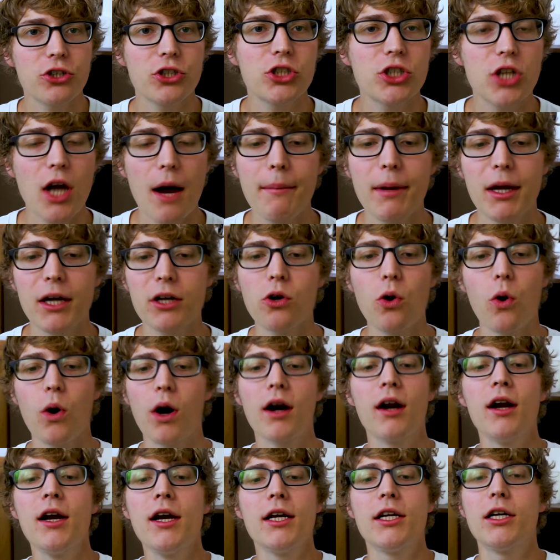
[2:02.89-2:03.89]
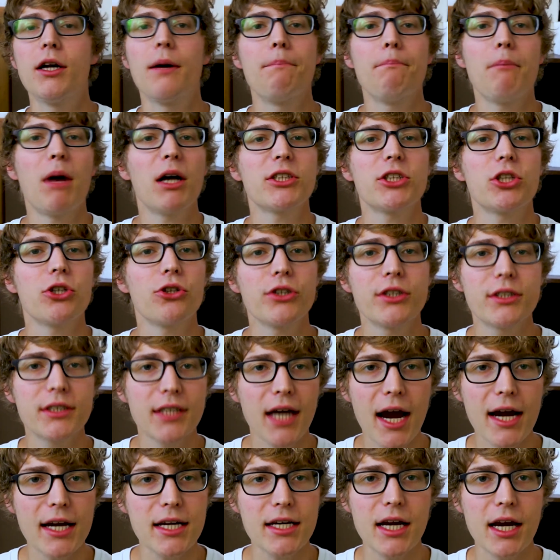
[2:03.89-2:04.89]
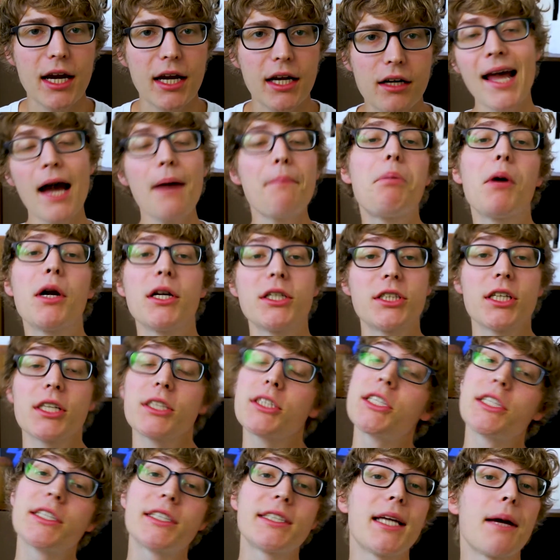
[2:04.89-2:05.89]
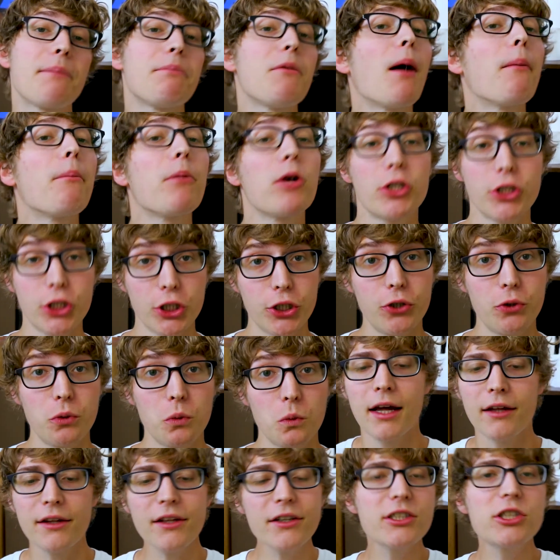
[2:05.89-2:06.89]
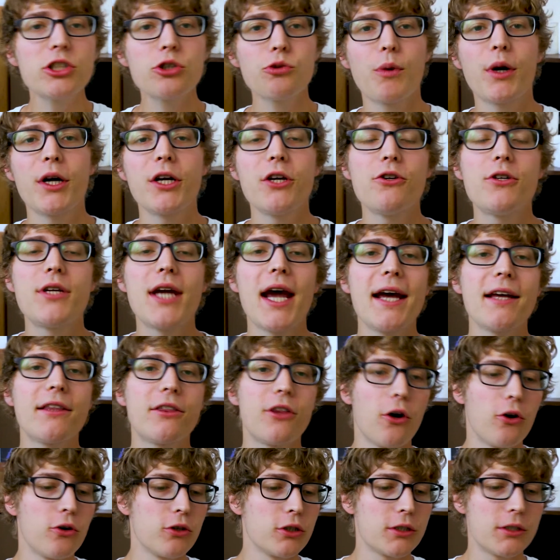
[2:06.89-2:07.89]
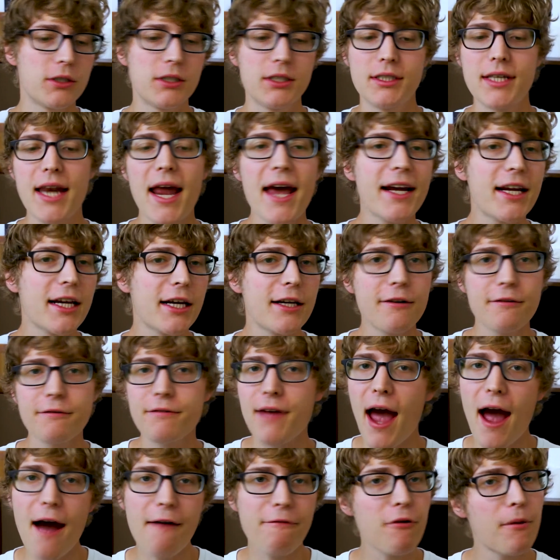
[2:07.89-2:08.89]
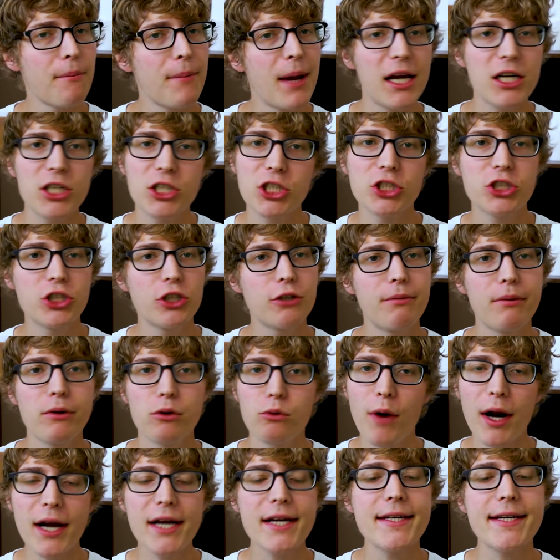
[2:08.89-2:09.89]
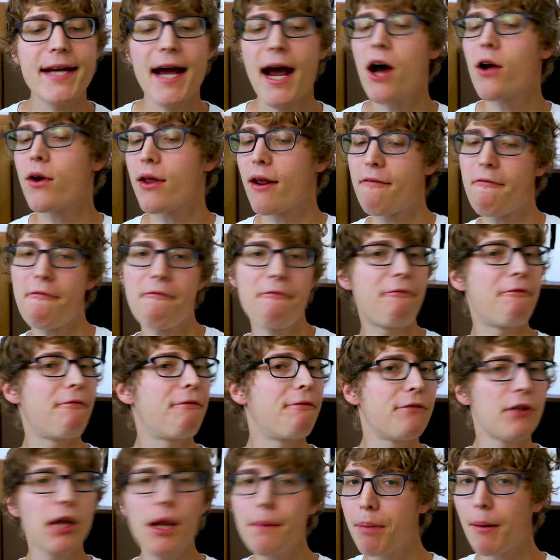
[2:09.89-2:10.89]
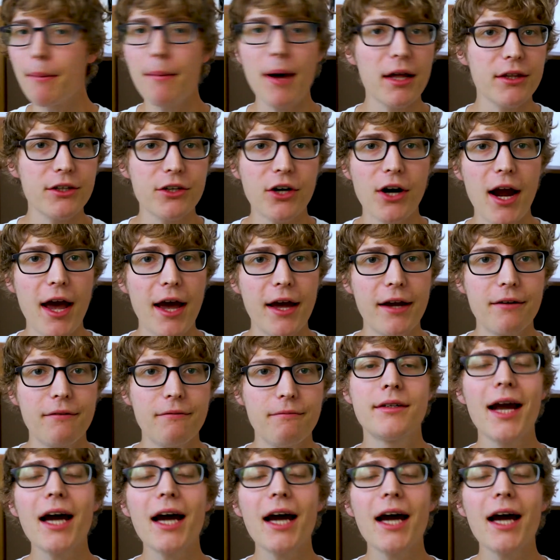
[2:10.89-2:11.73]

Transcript: stomach or your muscles tightening. That brings us to step number 2. Now, this is where you take those negative affirmations you've been writing down and flip them on their head.